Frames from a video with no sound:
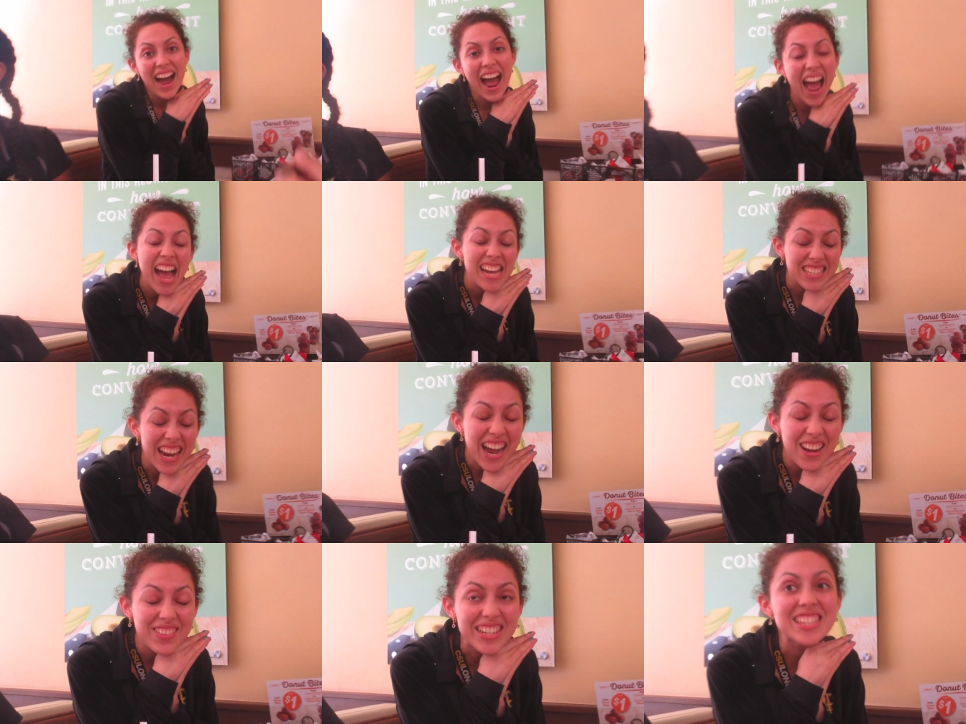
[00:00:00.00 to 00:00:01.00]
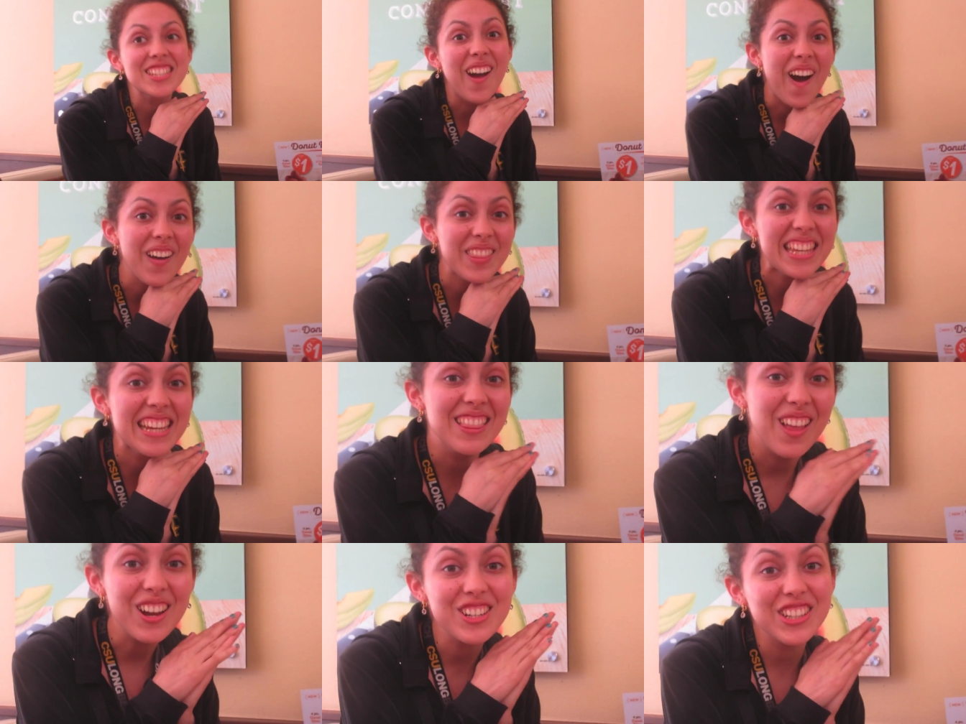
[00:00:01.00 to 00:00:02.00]
And um, it's called The
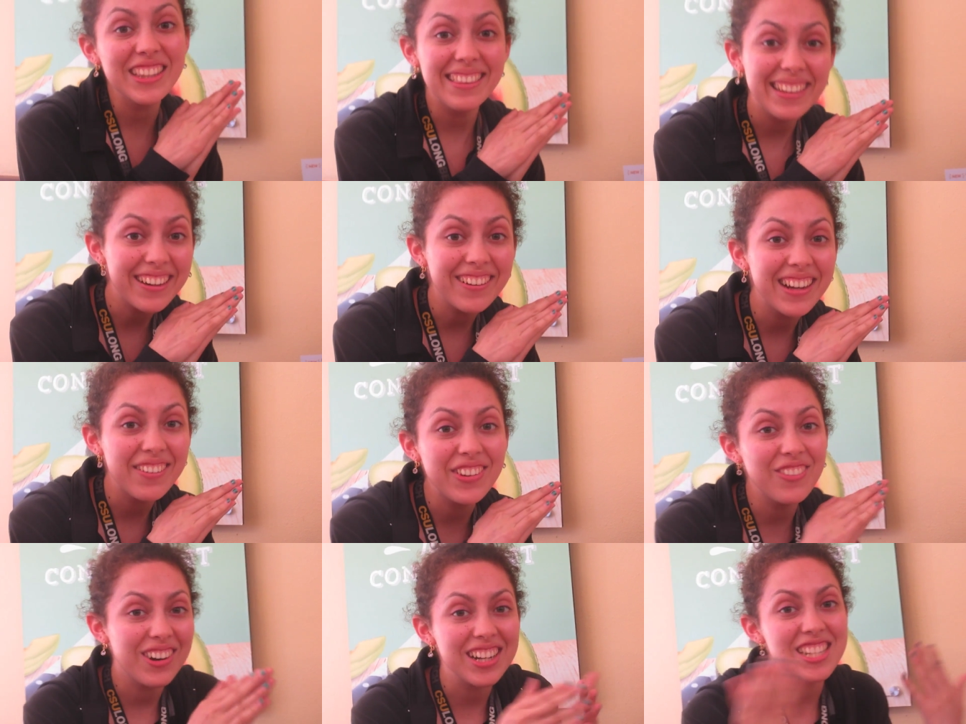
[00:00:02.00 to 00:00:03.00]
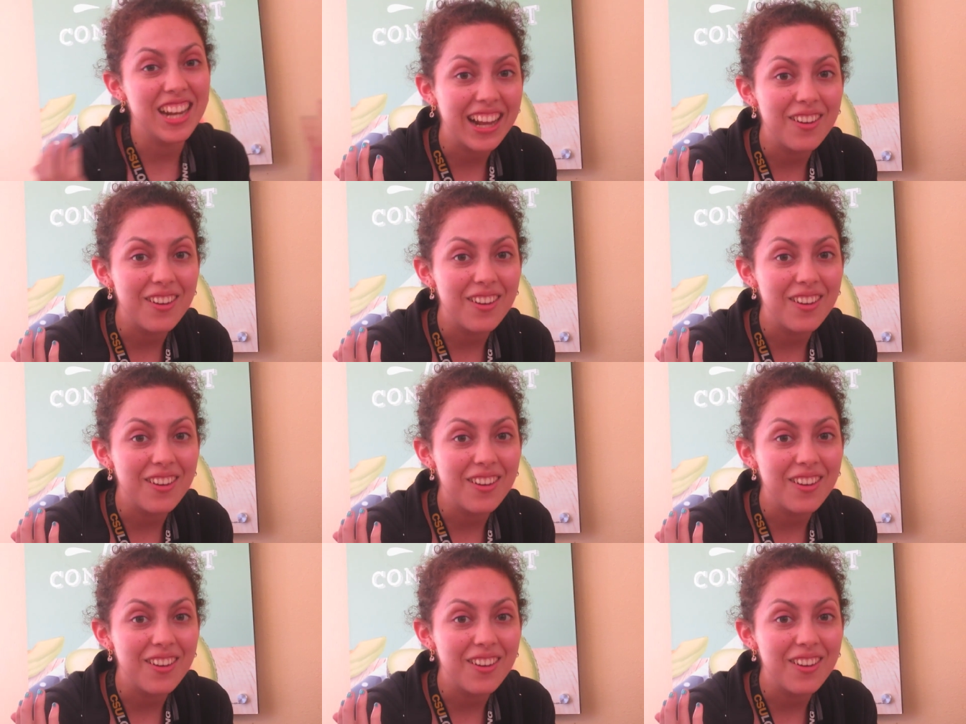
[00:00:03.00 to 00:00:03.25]
Alondra Lira. If you want to check